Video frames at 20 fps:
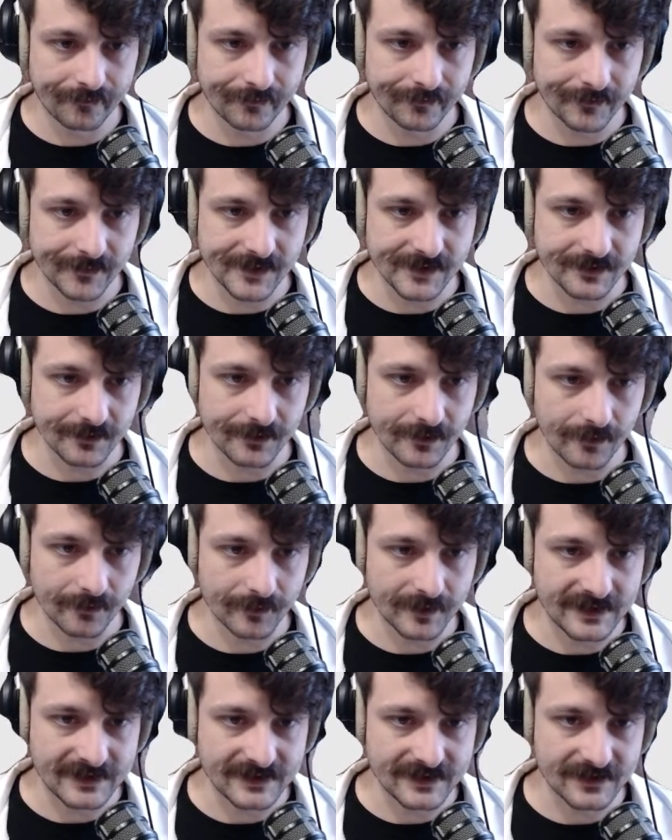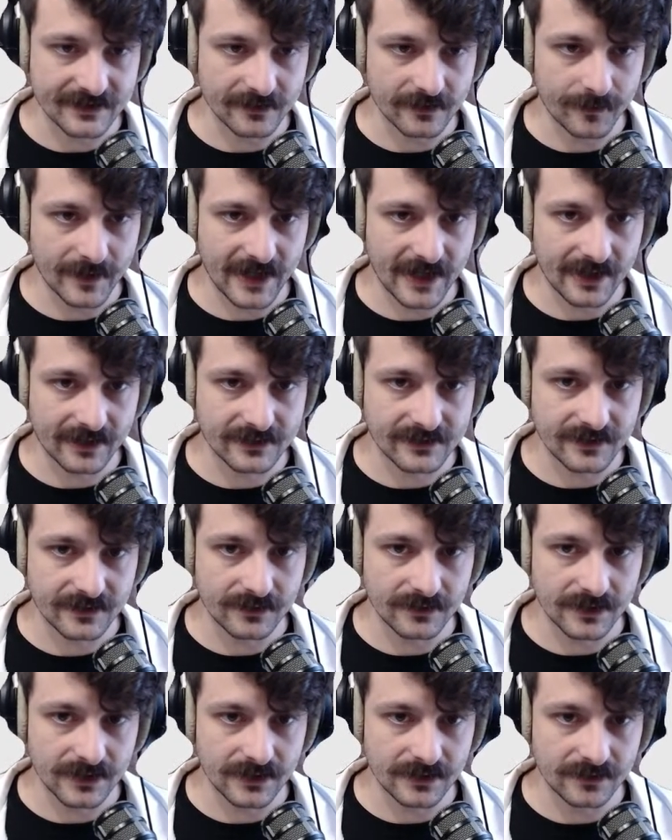These are all reasons to go back
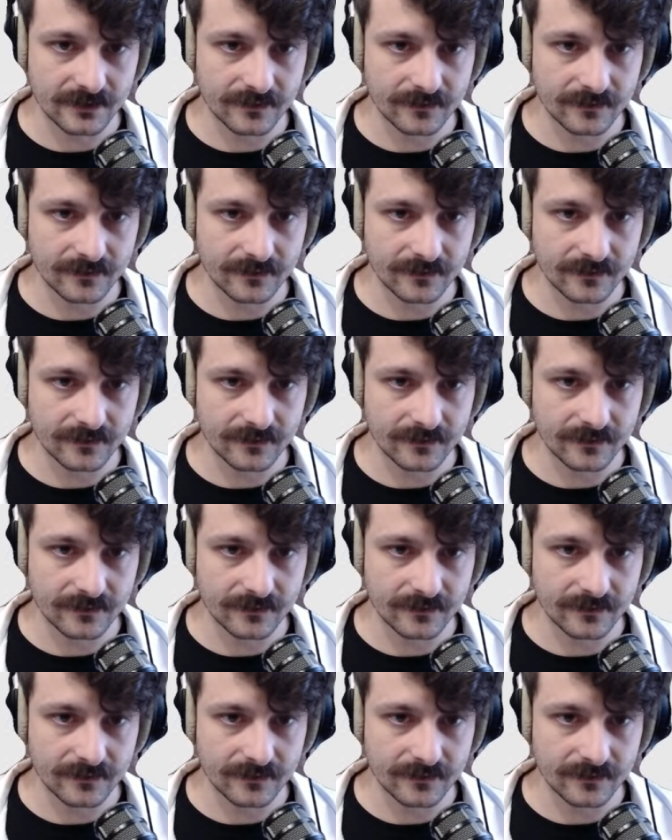to it.